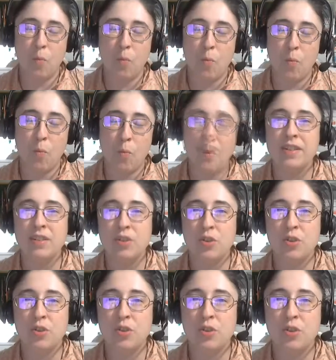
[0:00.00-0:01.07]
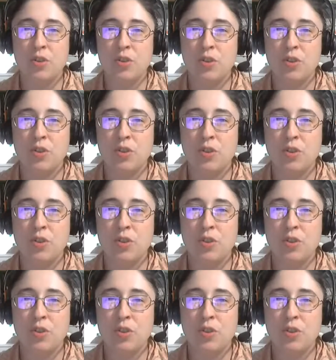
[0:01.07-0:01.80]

one criteria.